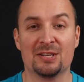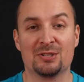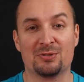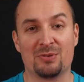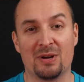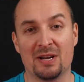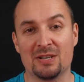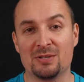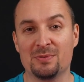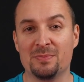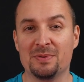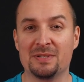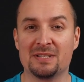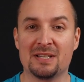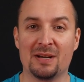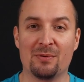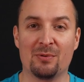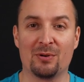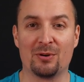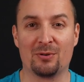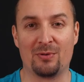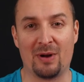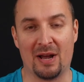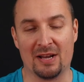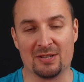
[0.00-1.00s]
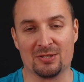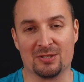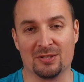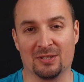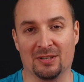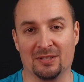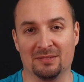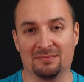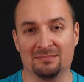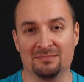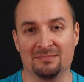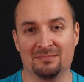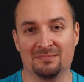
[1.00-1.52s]
try to be somewhat
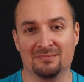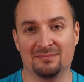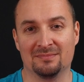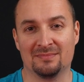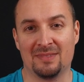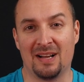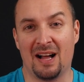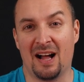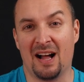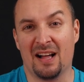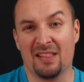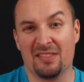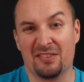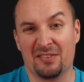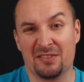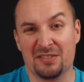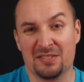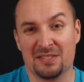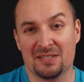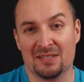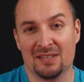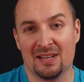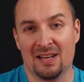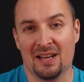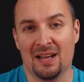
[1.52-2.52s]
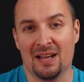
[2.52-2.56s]
rational. Others